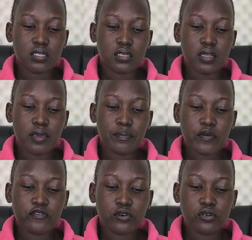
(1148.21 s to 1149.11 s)
Diaper
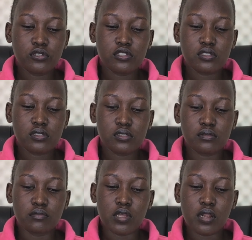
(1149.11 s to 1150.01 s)
folds
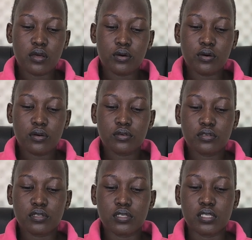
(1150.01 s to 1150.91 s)
below
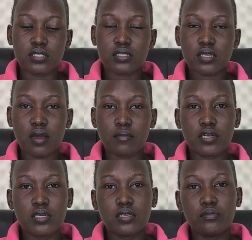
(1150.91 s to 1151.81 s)
the stump.
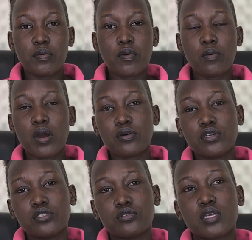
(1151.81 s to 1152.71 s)
People who are going
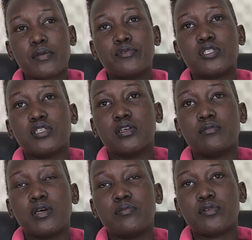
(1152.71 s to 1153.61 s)
to start putting the
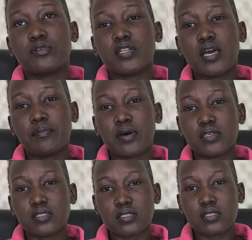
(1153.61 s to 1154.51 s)
baby on
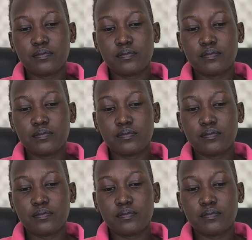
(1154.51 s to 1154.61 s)
diapers,